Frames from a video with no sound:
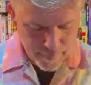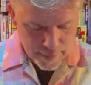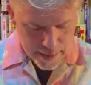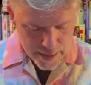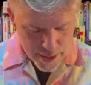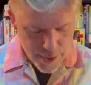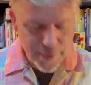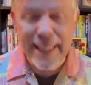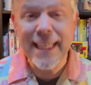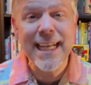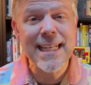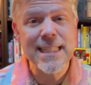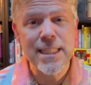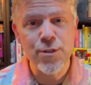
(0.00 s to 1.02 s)
so he
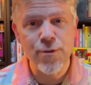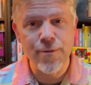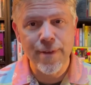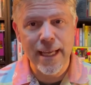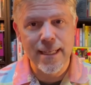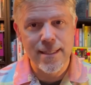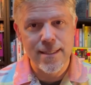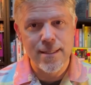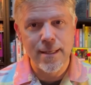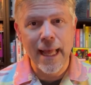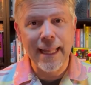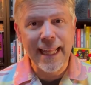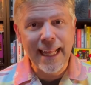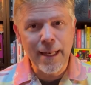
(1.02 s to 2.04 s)
gets his revenge,
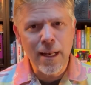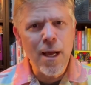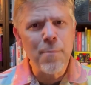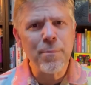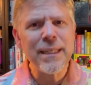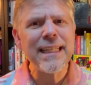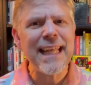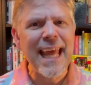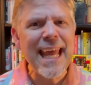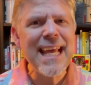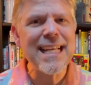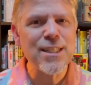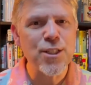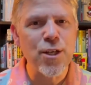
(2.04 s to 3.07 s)
and then, but it
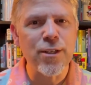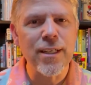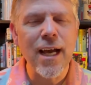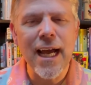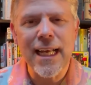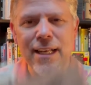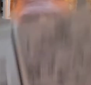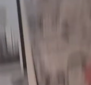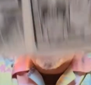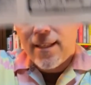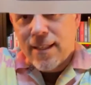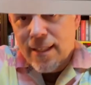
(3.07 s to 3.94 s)
ends on kind of a